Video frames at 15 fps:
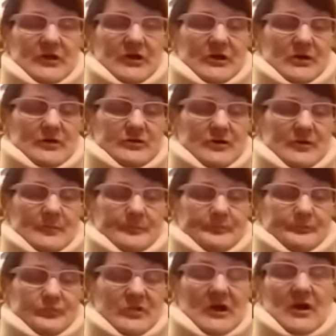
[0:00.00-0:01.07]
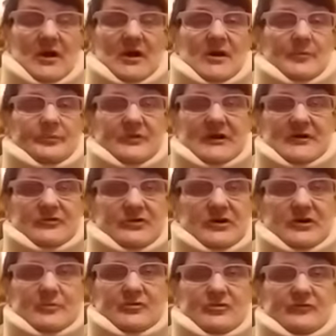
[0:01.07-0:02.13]
And um, like I said,
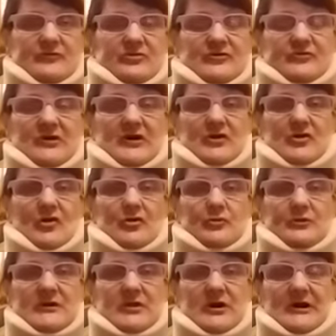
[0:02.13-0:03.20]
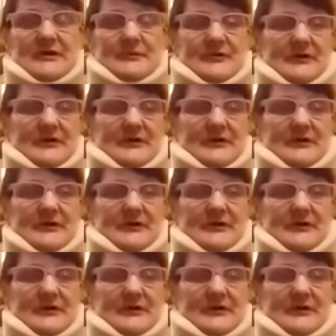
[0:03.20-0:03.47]
I'm due for the second hard reline,